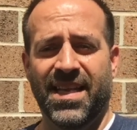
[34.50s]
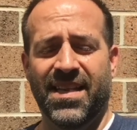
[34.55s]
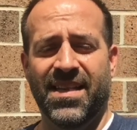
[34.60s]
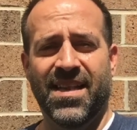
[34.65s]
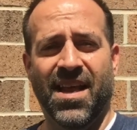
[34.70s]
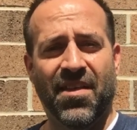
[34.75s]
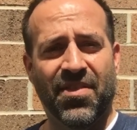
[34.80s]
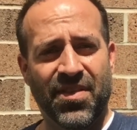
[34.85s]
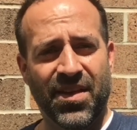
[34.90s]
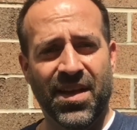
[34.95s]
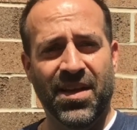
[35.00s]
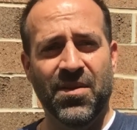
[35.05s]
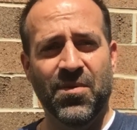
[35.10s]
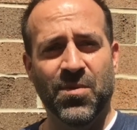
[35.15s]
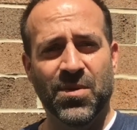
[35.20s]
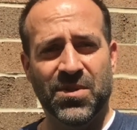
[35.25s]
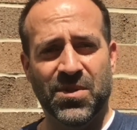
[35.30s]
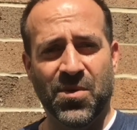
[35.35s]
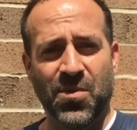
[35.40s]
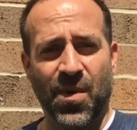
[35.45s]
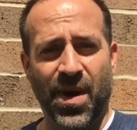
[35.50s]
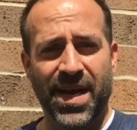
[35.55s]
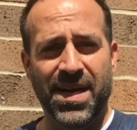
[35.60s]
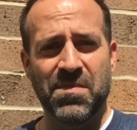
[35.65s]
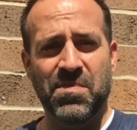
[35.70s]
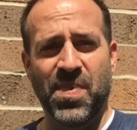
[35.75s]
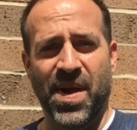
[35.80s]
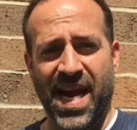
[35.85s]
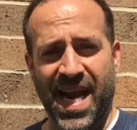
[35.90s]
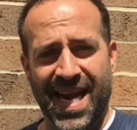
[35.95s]
nothing was
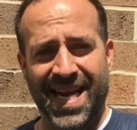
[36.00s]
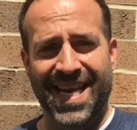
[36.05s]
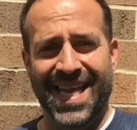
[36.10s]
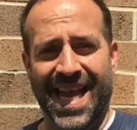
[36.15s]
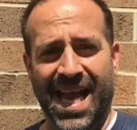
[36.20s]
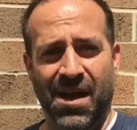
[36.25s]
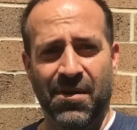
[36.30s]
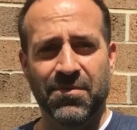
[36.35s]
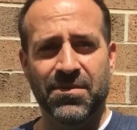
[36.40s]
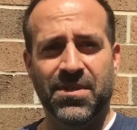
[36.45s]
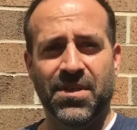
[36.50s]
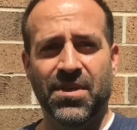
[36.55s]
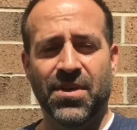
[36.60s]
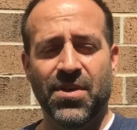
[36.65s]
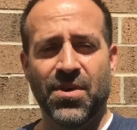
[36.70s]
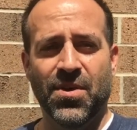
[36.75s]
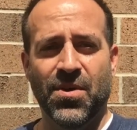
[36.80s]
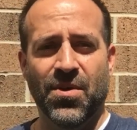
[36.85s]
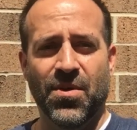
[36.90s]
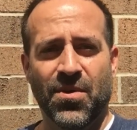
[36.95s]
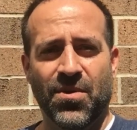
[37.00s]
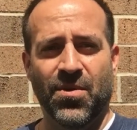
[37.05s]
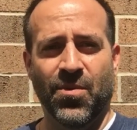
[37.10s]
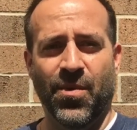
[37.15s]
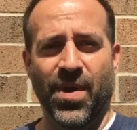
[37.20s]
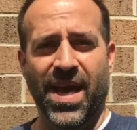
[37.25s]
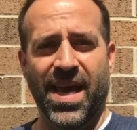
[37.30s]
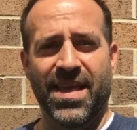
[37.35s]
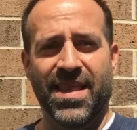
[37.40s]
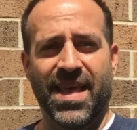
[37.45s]
quite panning out the
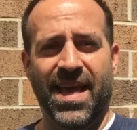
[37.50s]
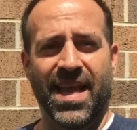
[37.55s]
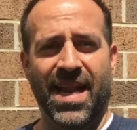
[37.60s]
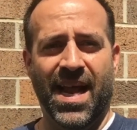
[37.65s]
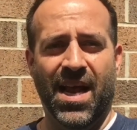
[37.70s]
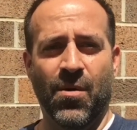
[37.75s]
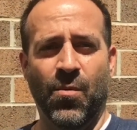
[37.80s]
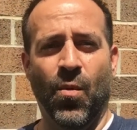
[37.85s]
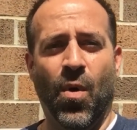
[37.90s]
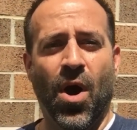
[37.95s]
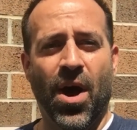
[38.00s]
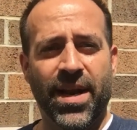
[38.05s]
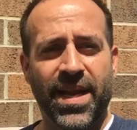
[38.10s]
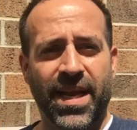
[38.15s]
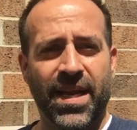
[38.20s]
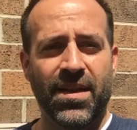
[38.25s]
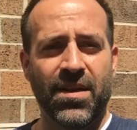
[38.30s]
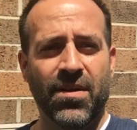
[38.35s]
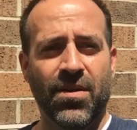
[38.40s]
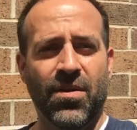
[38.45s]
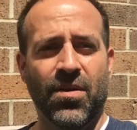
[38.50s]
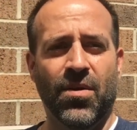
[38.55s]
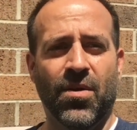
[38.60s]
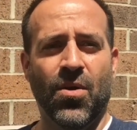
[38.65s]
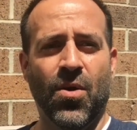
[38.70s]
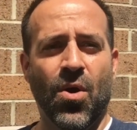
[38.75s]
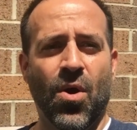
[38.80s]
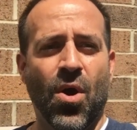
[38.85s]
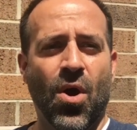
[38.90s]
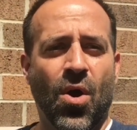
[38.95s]
way that I wanted
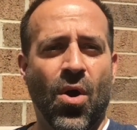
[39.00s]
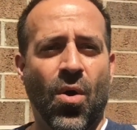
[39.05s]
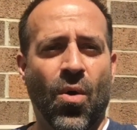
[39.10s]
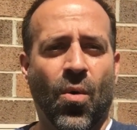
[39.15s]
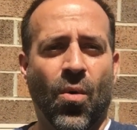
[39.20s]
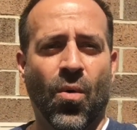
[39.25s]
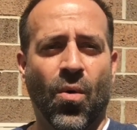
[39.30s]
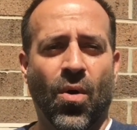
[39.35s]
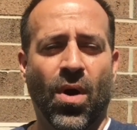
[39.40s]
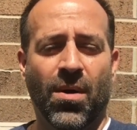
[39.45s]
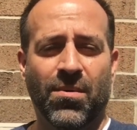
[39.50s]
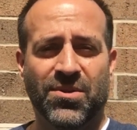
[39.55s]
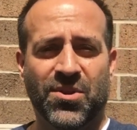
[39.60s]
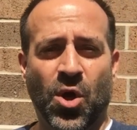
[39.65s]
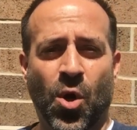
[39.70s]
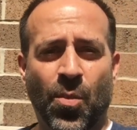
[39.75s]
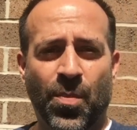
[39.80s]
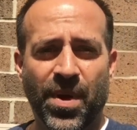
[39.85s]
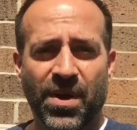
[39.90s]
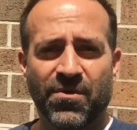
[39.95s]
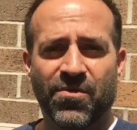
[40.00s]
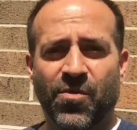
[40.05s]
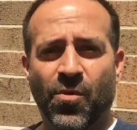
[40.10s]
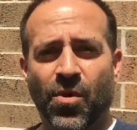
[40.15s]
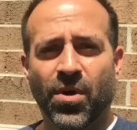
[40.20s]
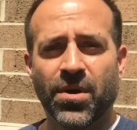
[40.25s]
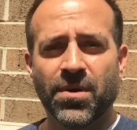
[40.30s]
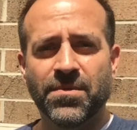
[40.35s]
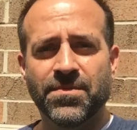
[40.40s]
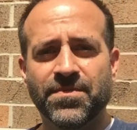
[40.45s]
or I was hoping
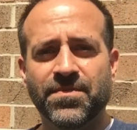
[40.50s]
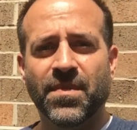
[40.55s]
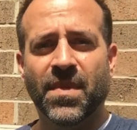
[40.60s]
for.